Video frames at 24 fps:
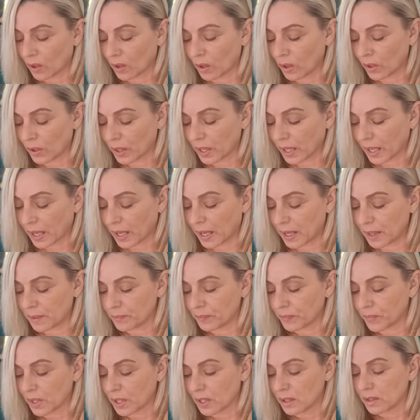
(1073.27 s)
Okay.
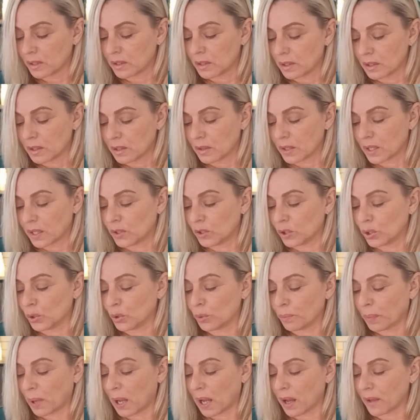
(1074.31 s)
Their
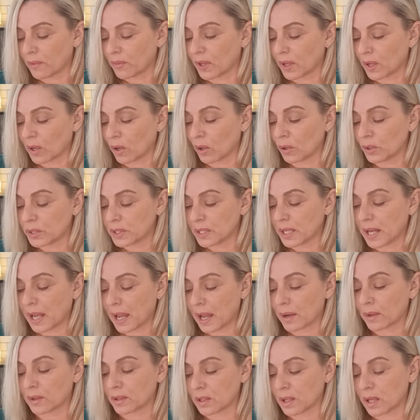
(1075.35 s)
new path, they're closing
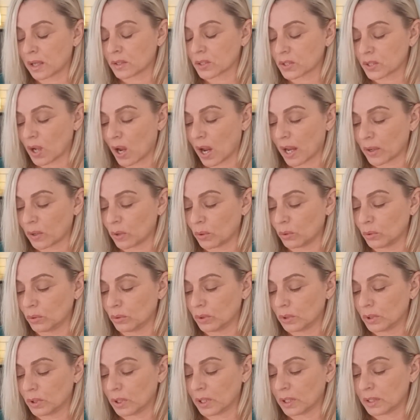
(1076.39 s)
out a
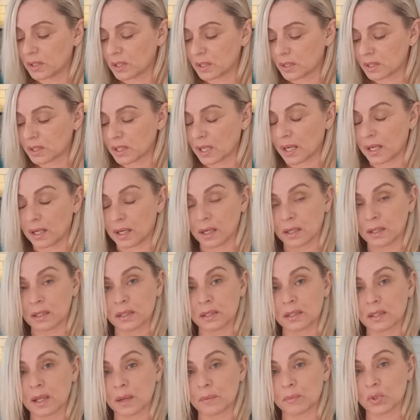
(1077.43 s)
cycle, a deceit, a
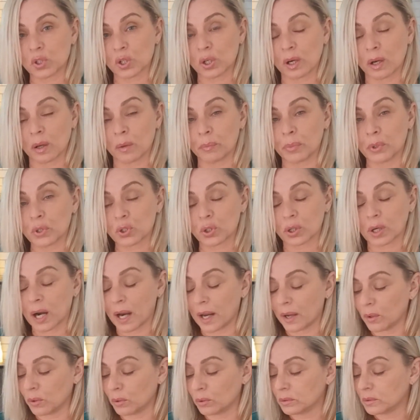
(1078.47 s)
deception, a
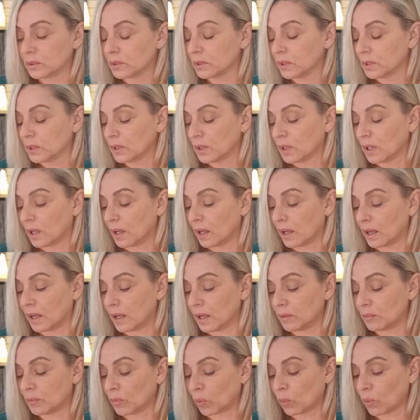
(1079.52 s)
betrayal,
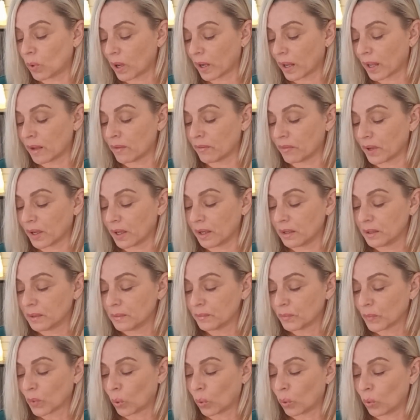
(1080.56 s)
whatever,
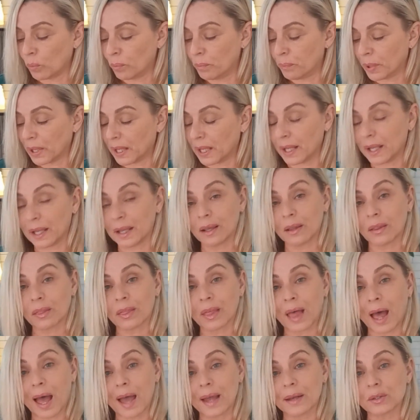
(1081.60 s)
or being
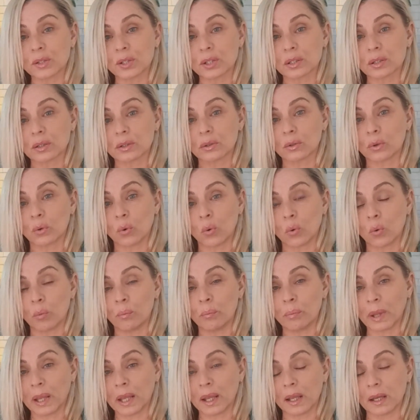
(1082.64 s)
that, or
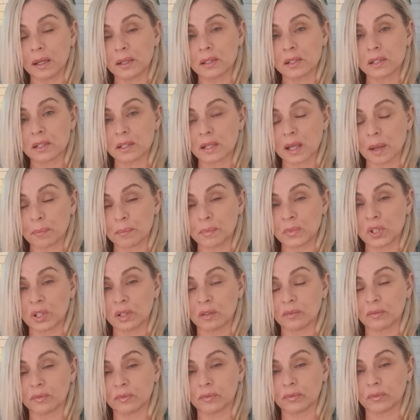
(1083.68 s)
being
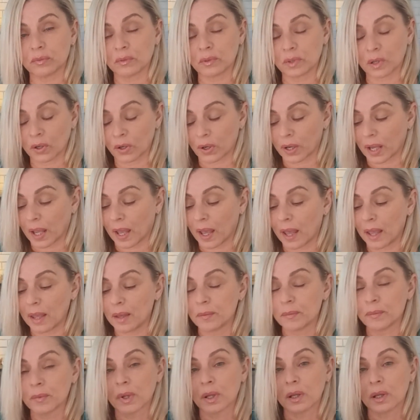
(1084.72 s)
deceptive. Okay.